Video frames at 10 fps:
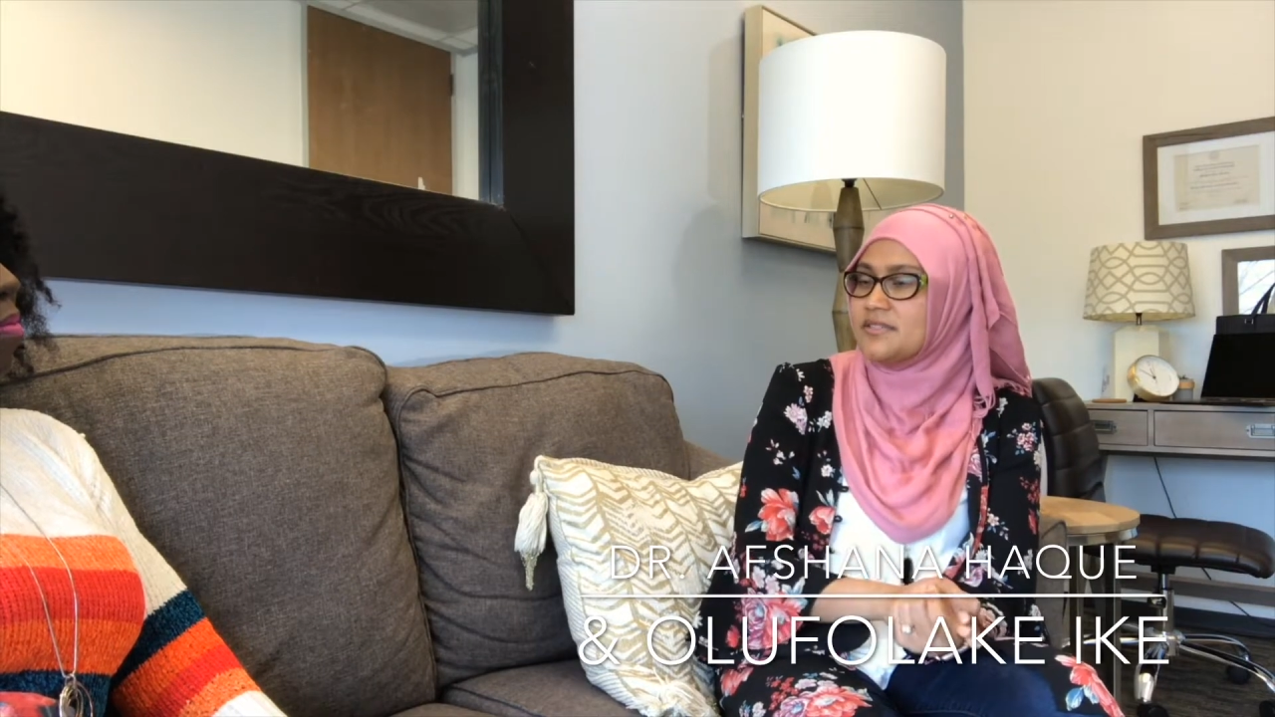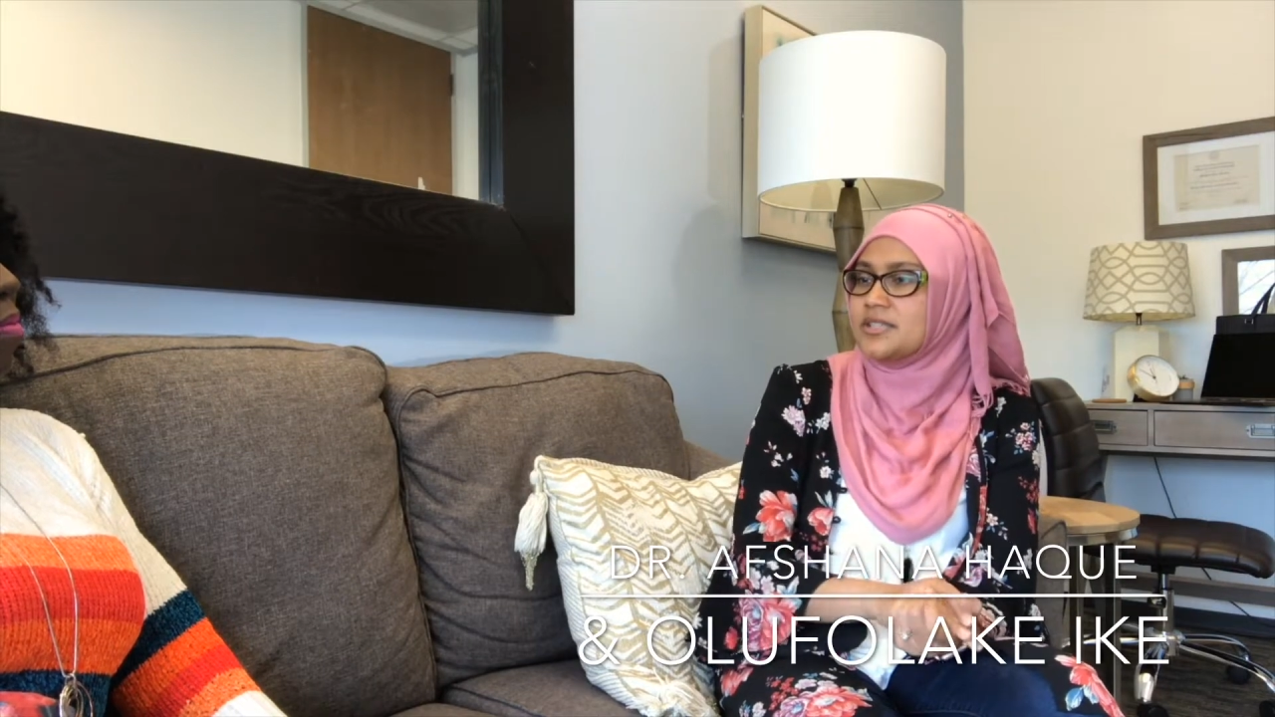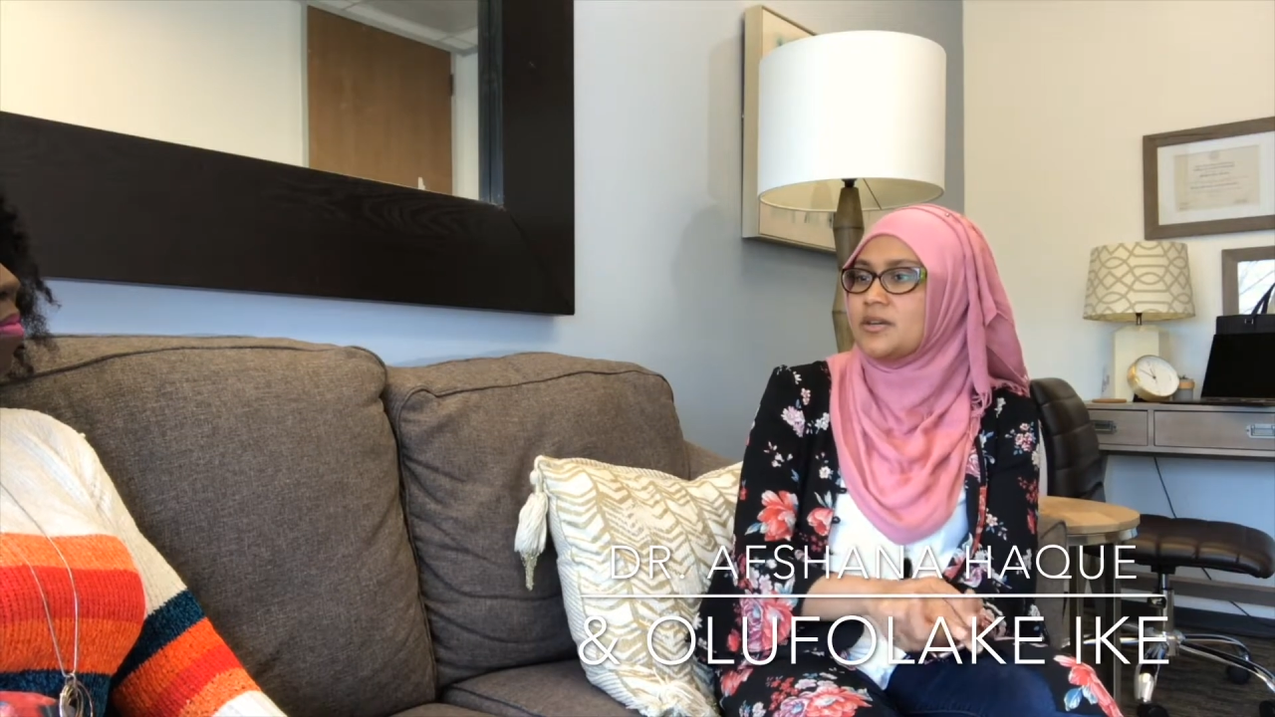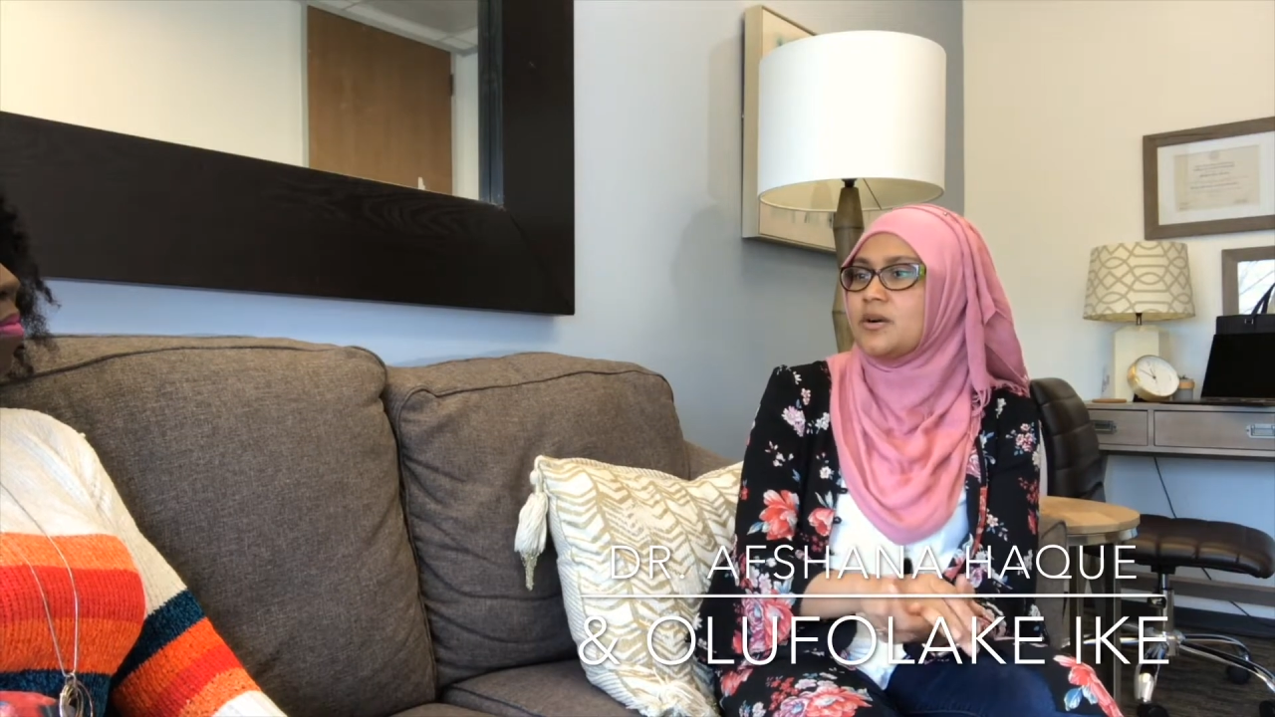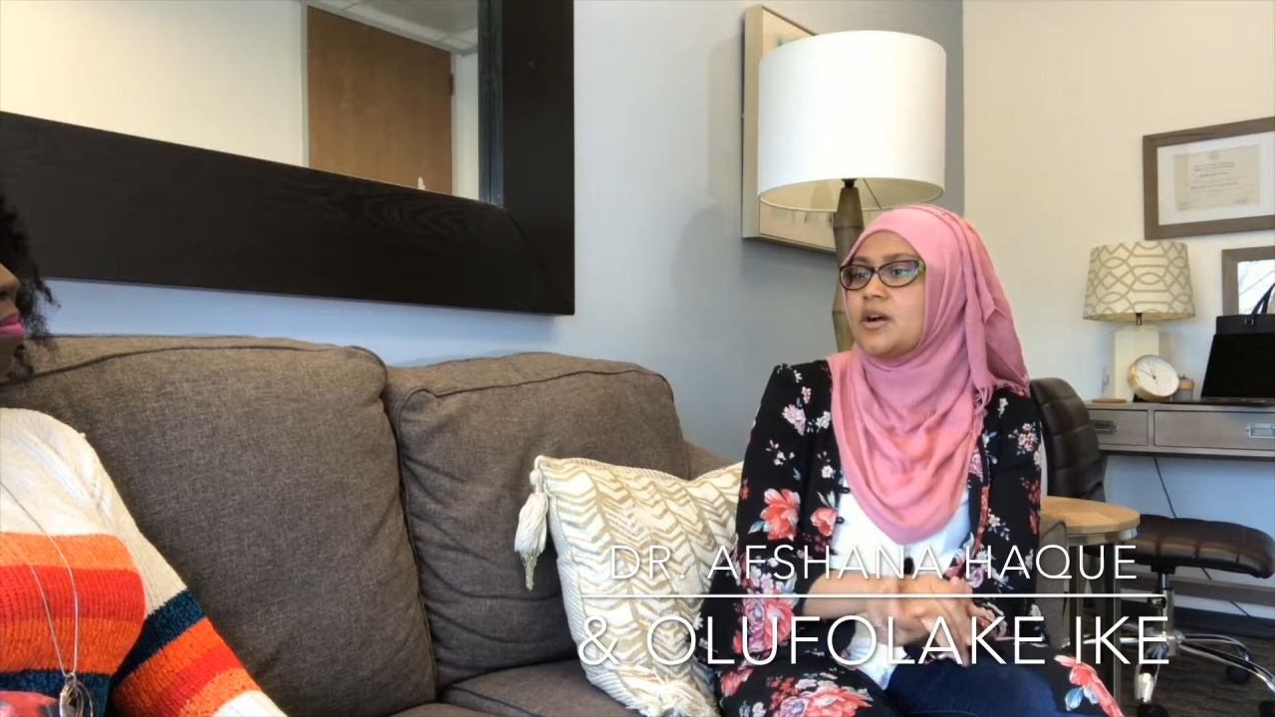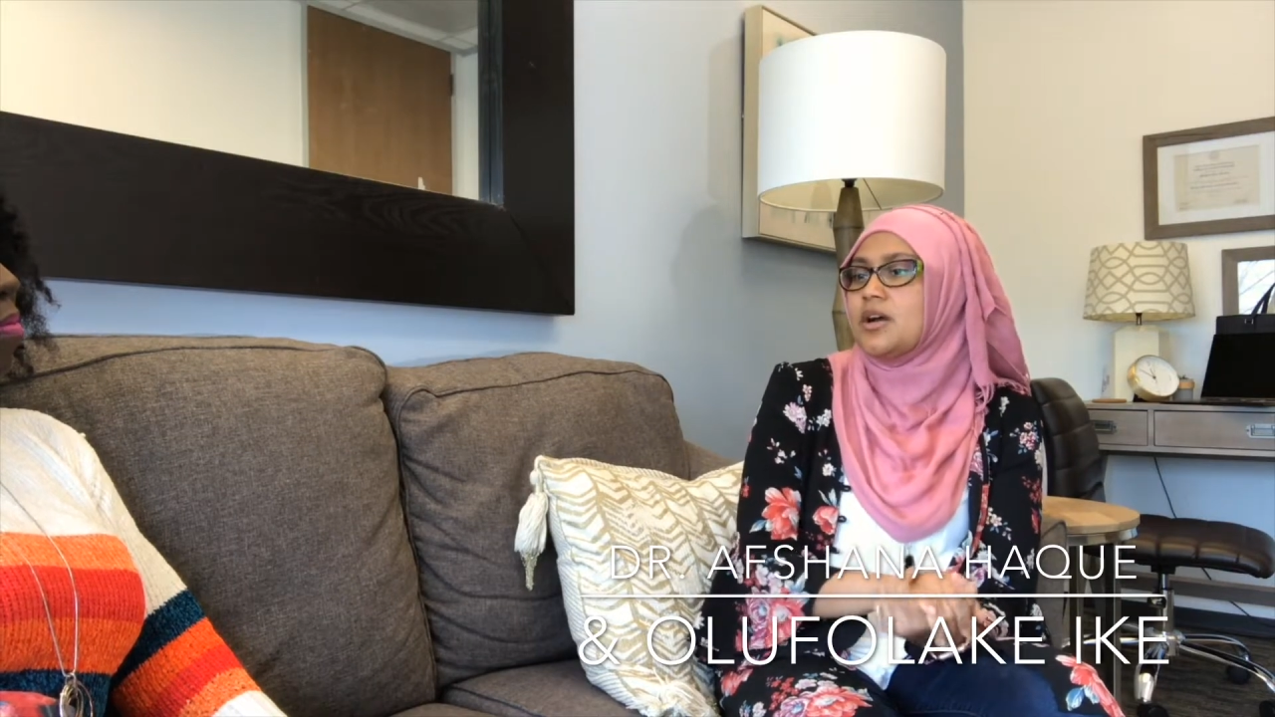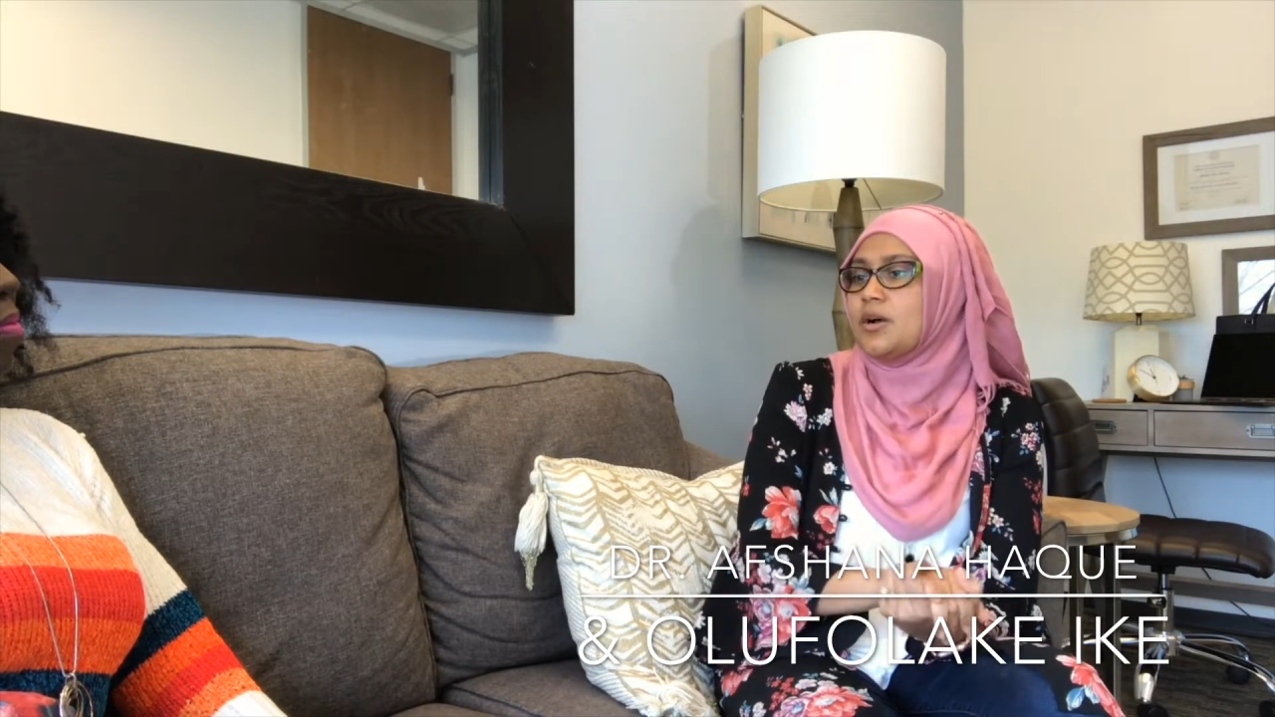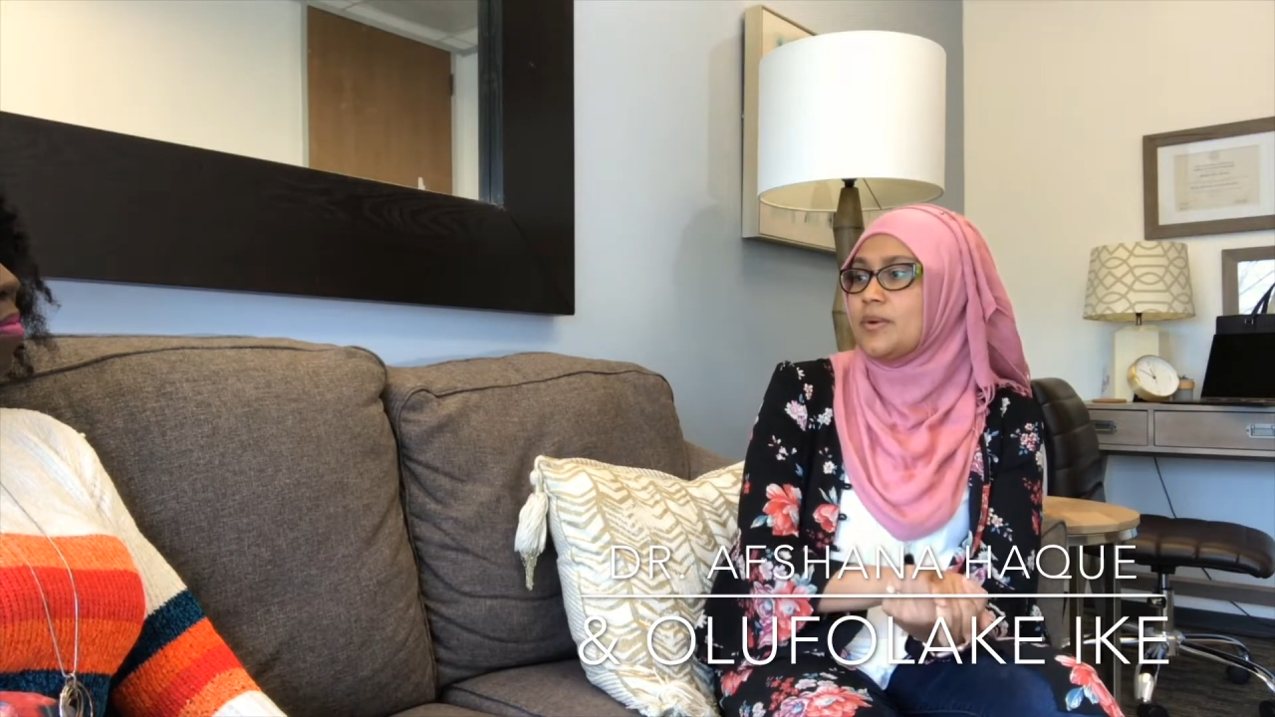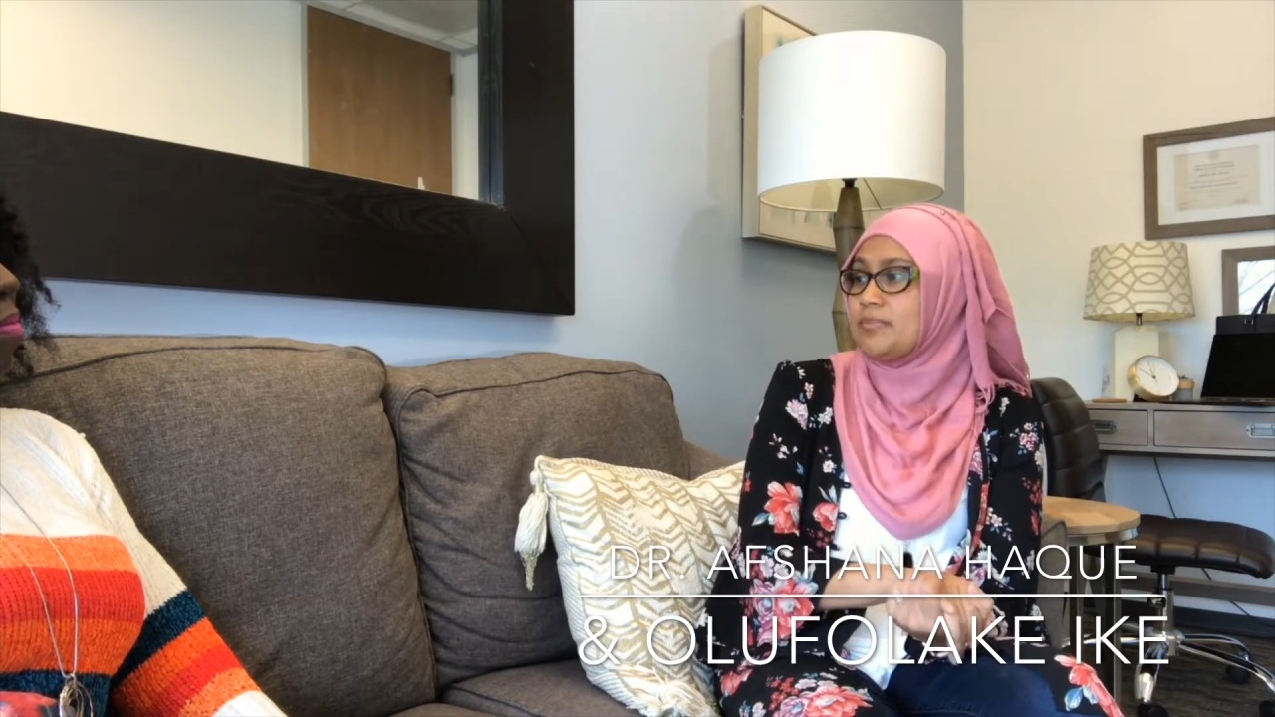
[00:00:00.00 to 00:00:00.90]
So we